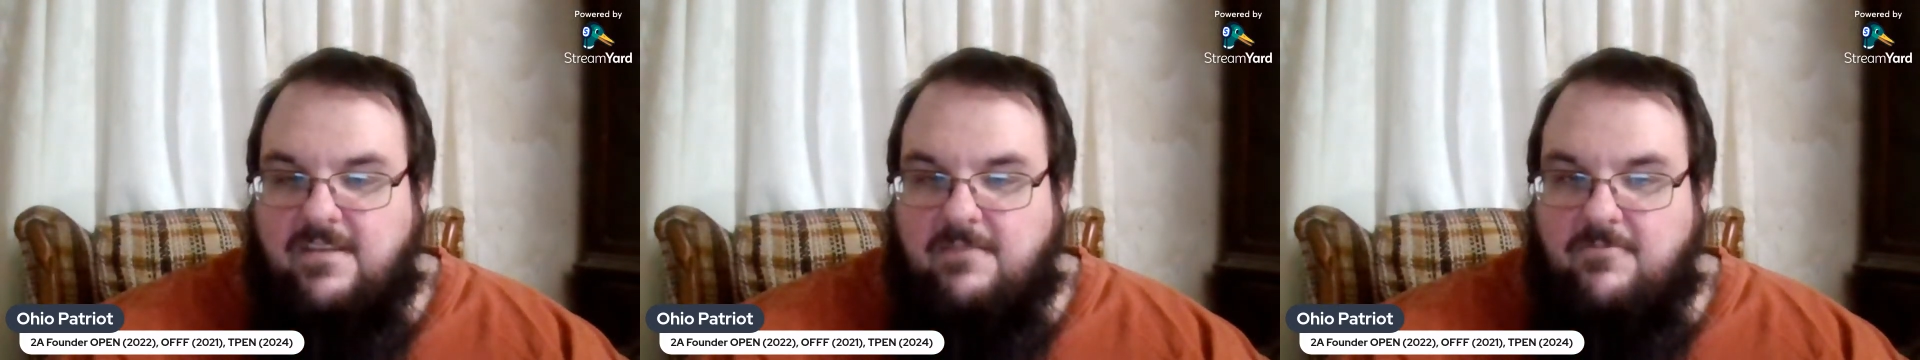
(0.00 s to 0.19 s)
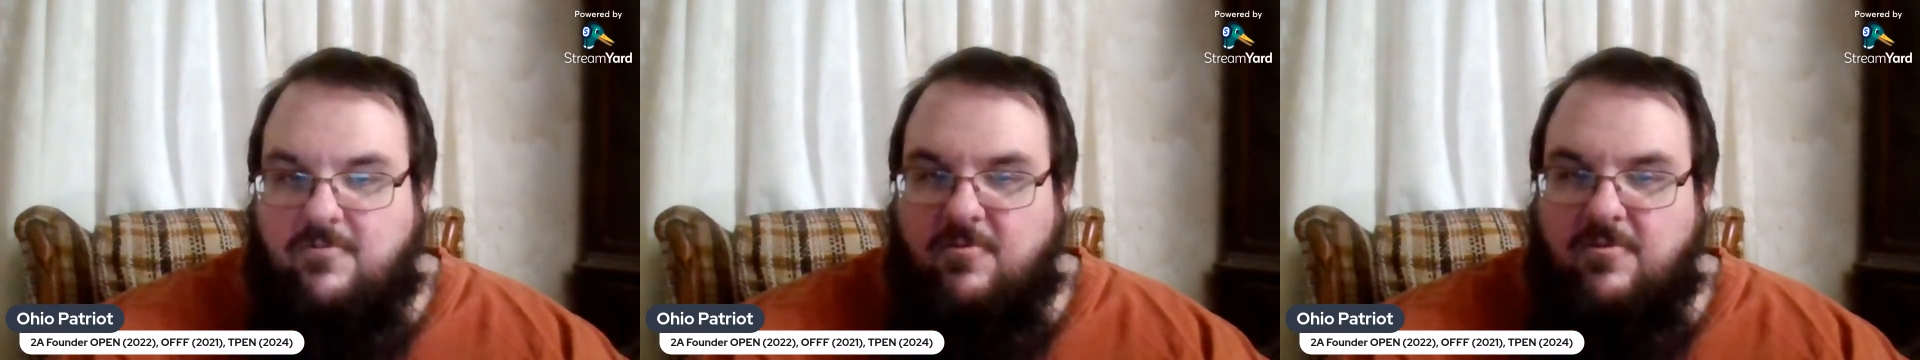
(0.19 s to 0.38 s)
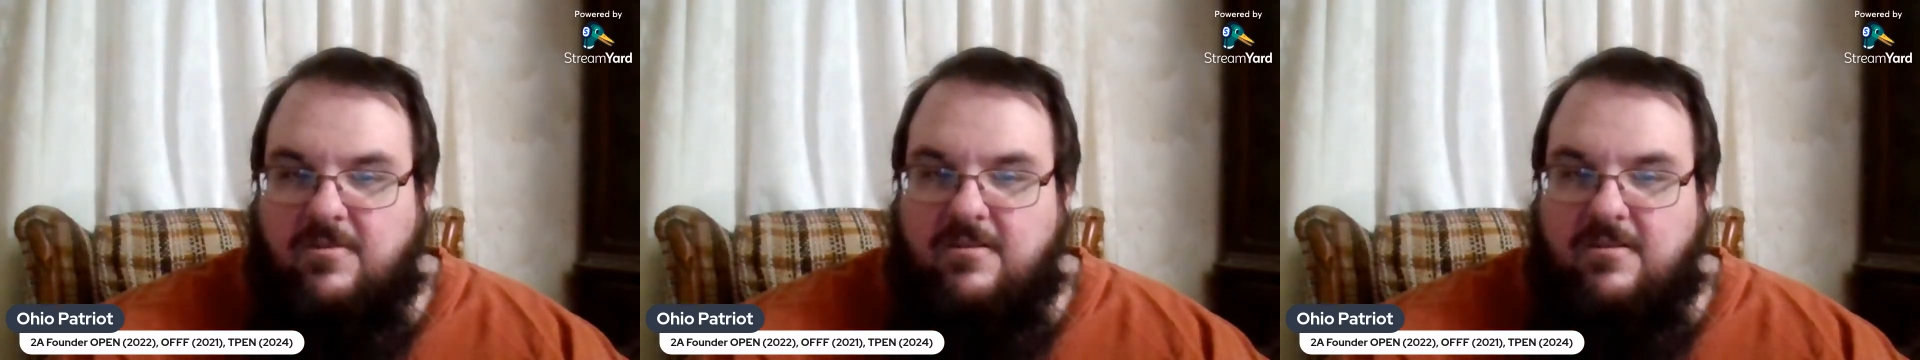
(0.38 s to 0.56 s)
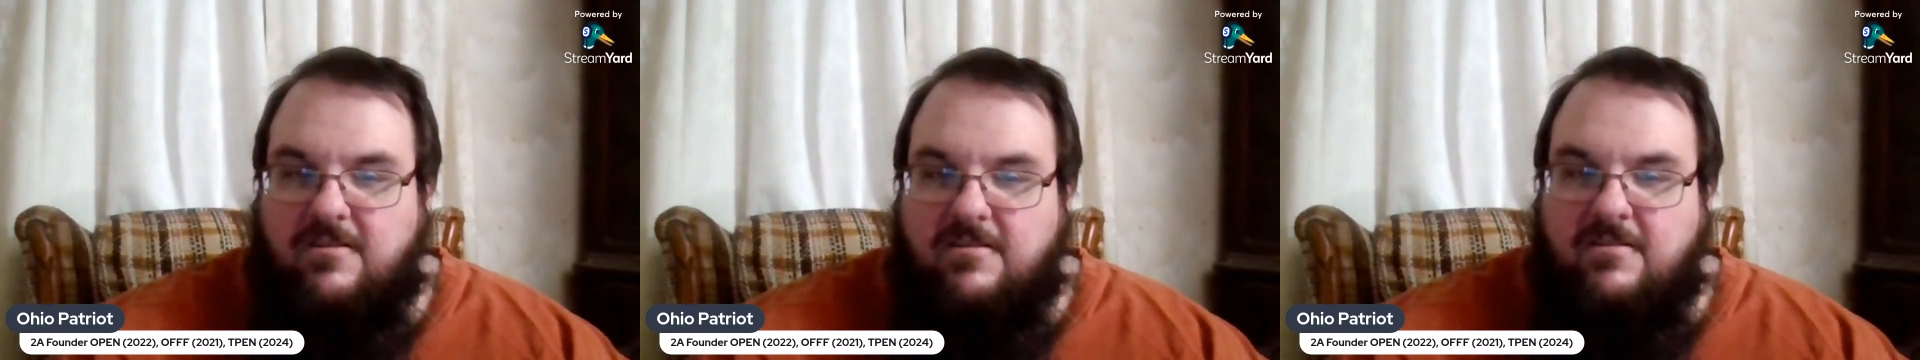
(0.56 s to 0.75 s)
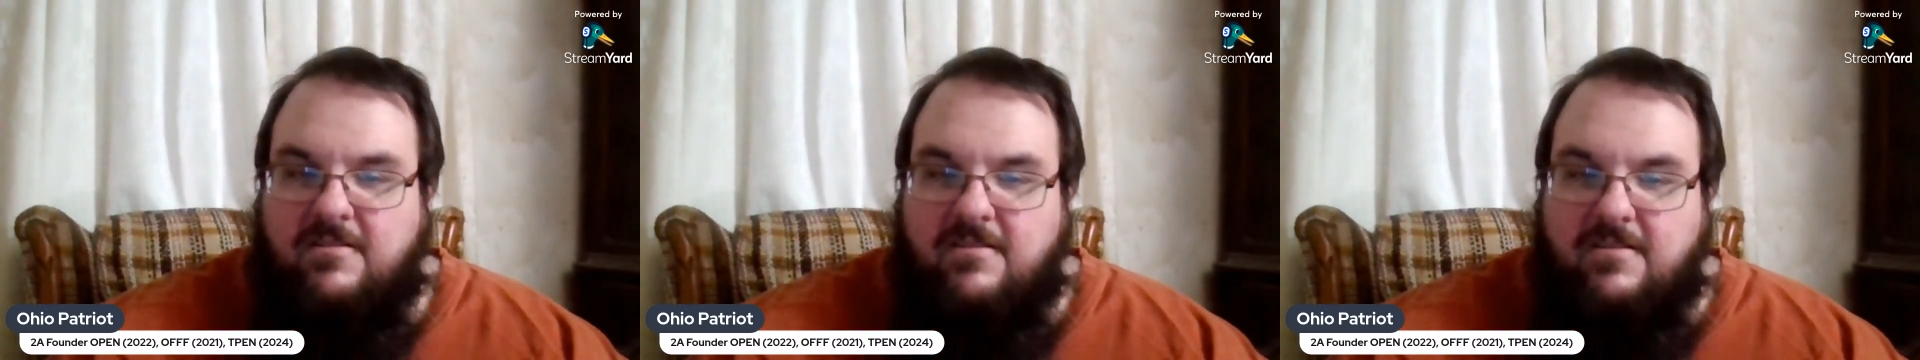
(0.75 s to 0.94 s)
more
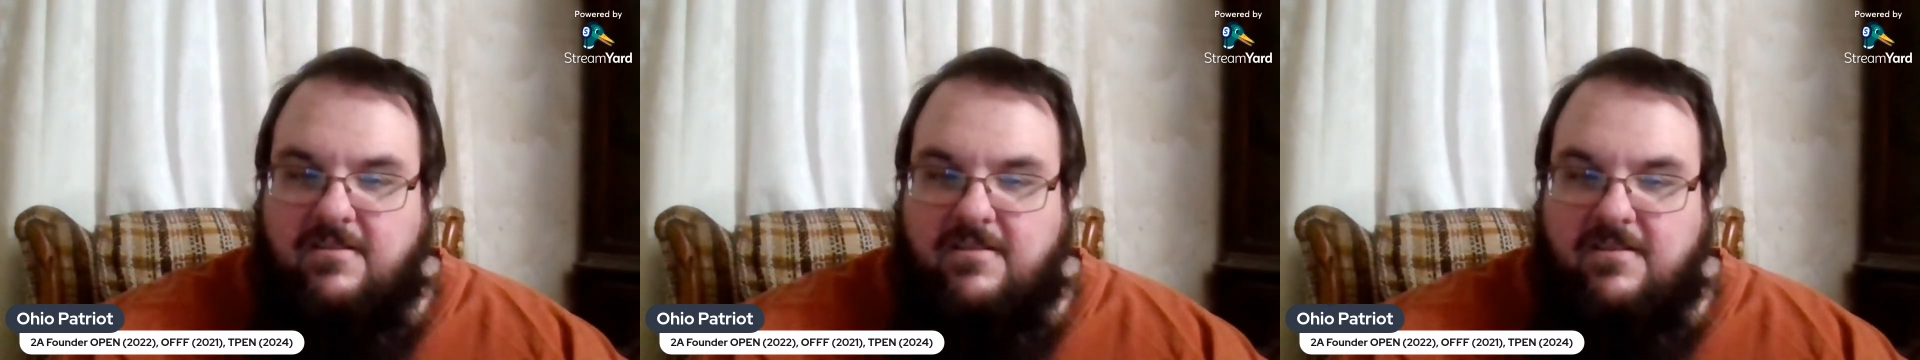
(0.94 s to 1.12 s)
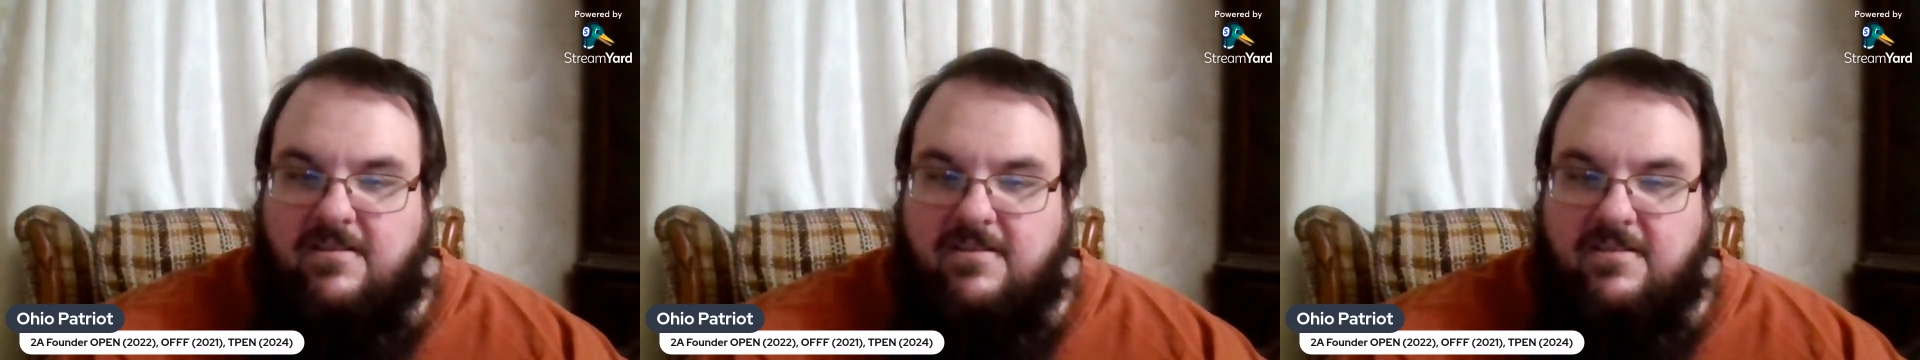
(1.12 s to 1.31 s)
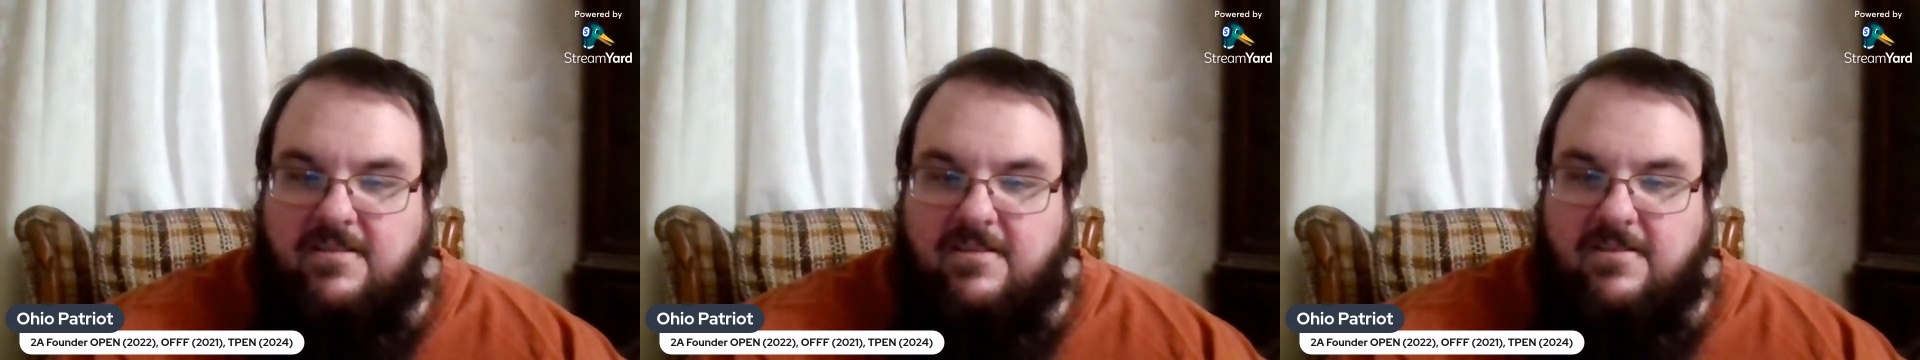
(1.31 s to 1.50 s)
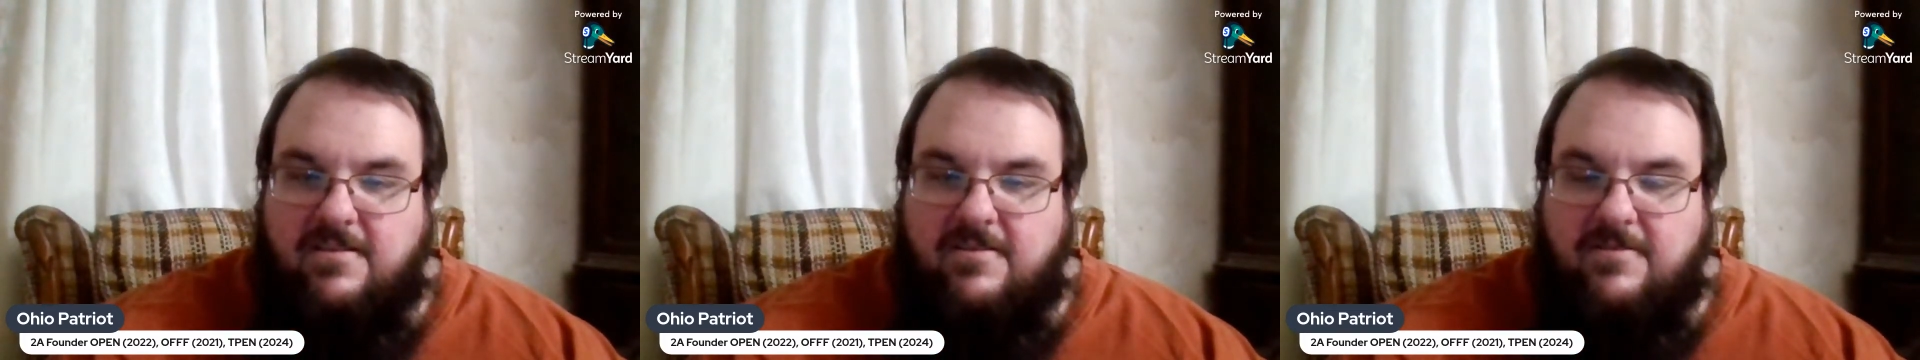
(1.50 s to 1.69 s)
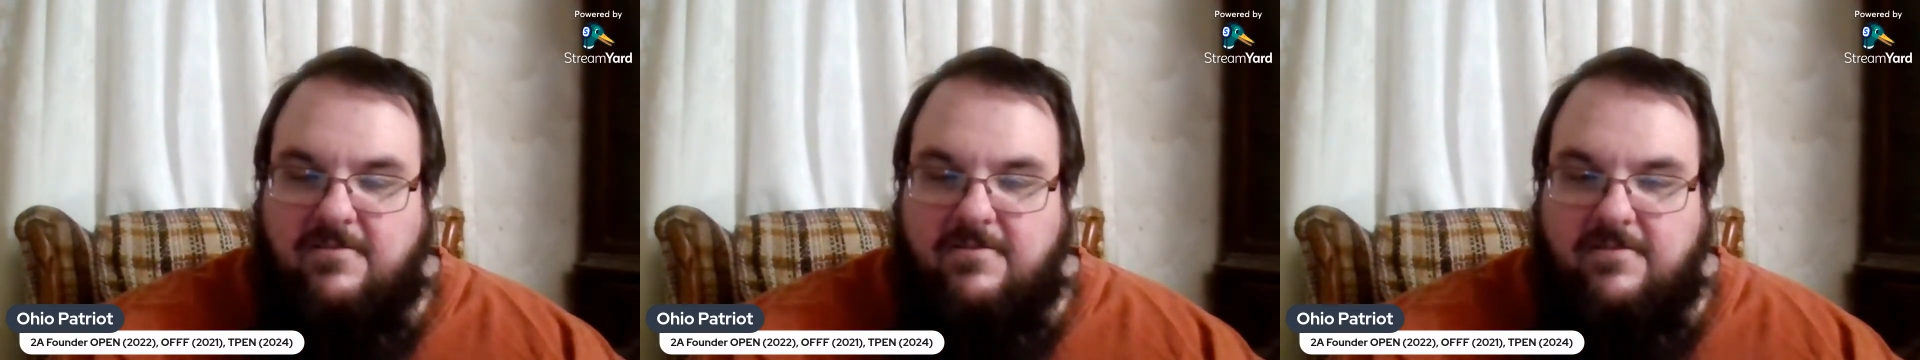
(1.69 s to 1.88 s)
than.
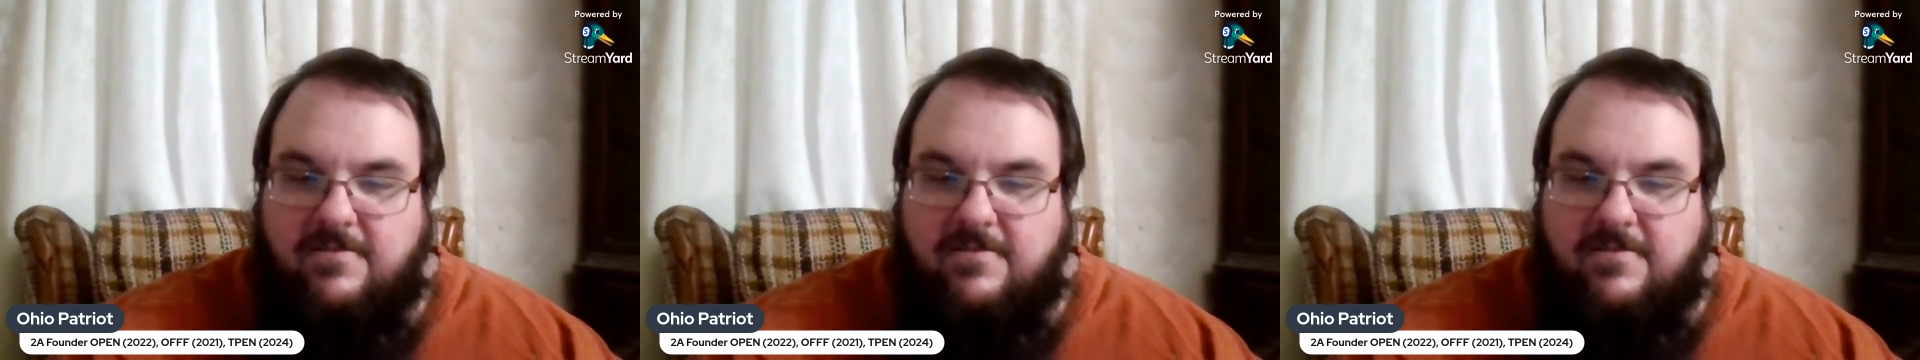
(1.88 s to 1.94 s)
So